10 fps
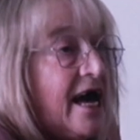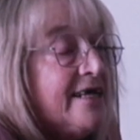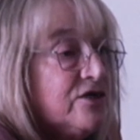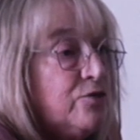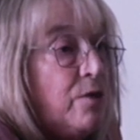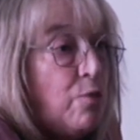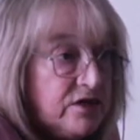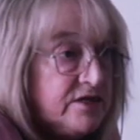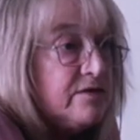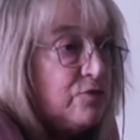to do
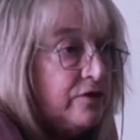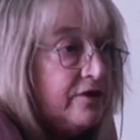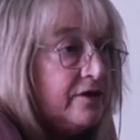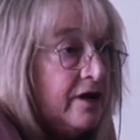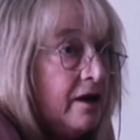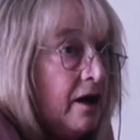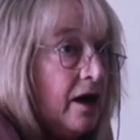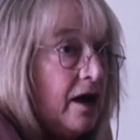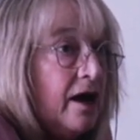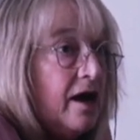once a month,
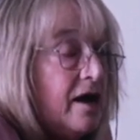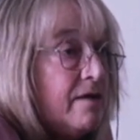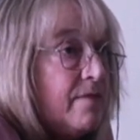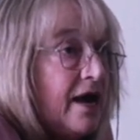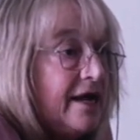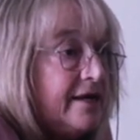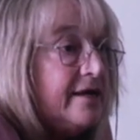and